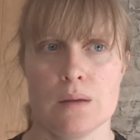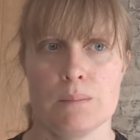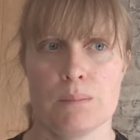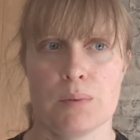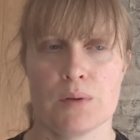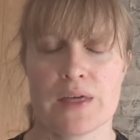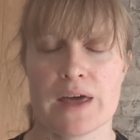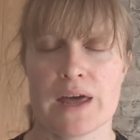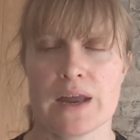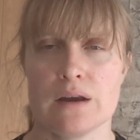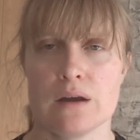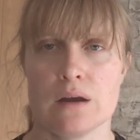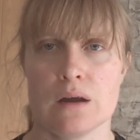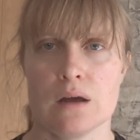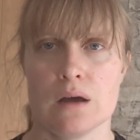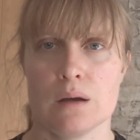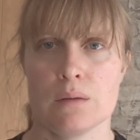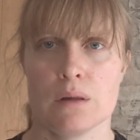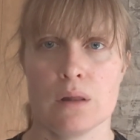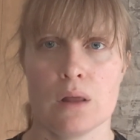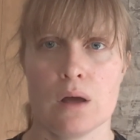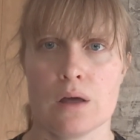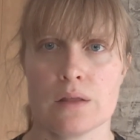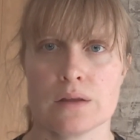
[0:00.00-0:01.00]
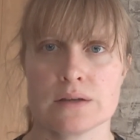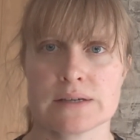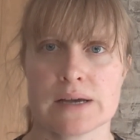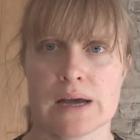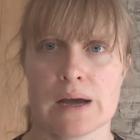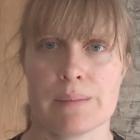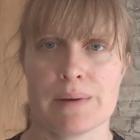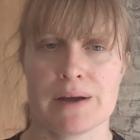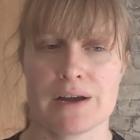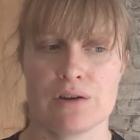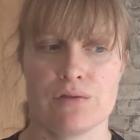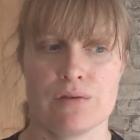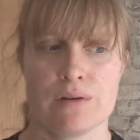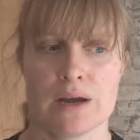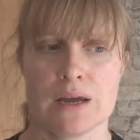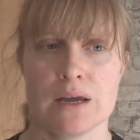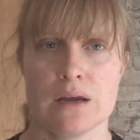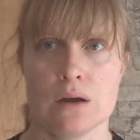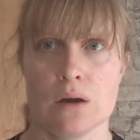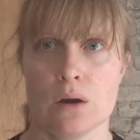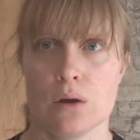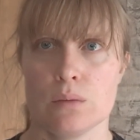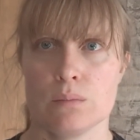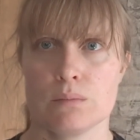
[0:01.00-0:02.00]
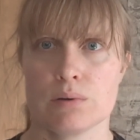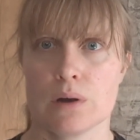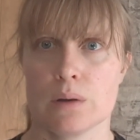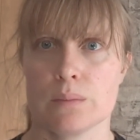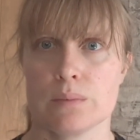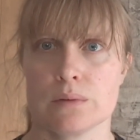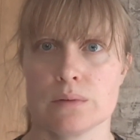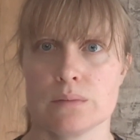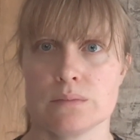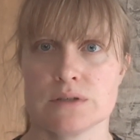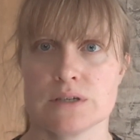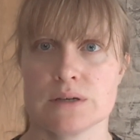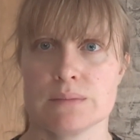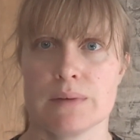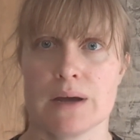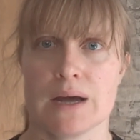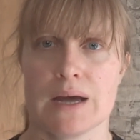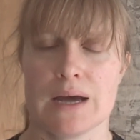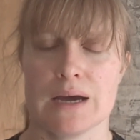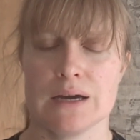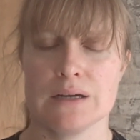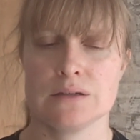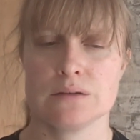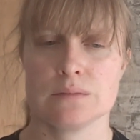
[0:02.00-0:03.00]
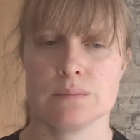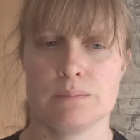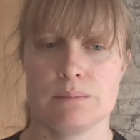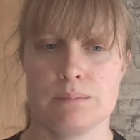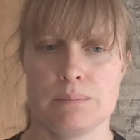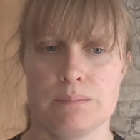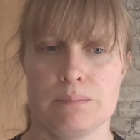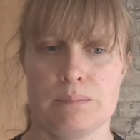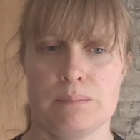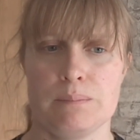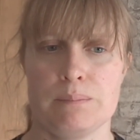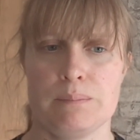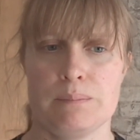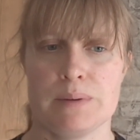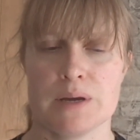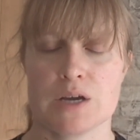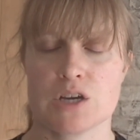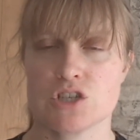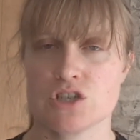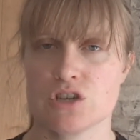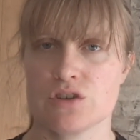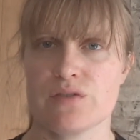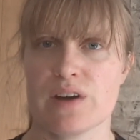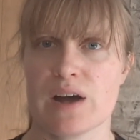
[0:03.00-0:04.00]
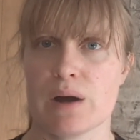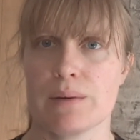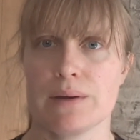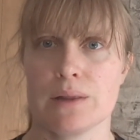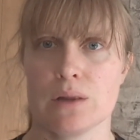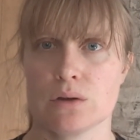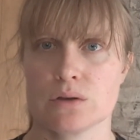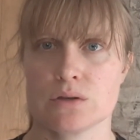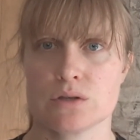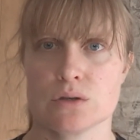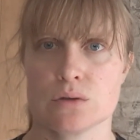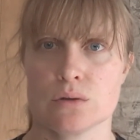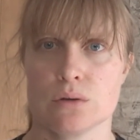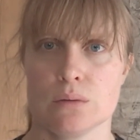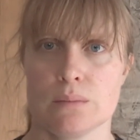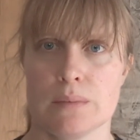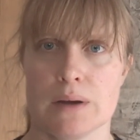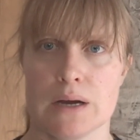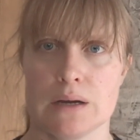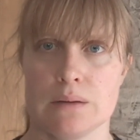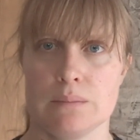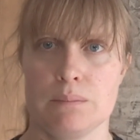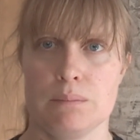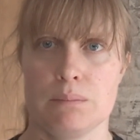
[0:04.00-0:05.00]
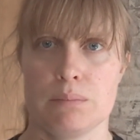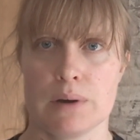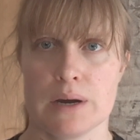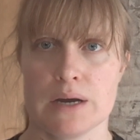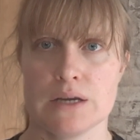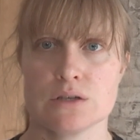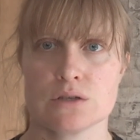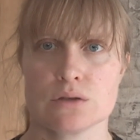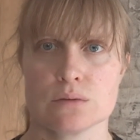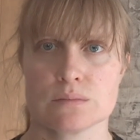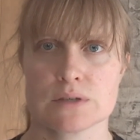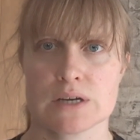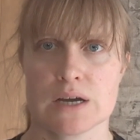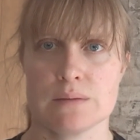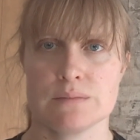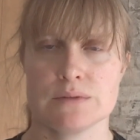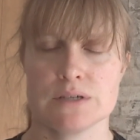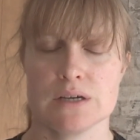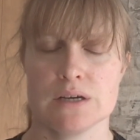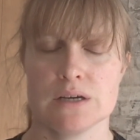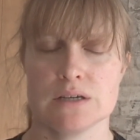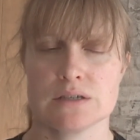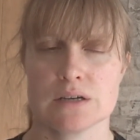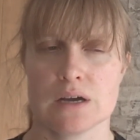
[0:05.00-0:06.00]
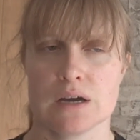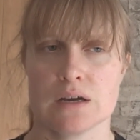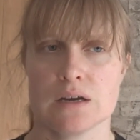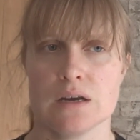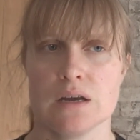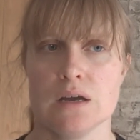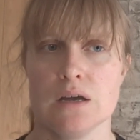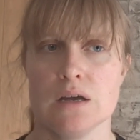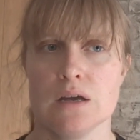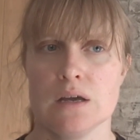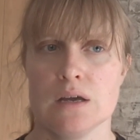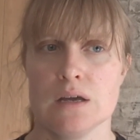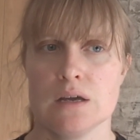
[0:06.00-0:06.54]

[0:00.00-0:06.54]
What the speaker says: but then a lot of the time I create own problems in my head because of how illogical my brain sometimes is. And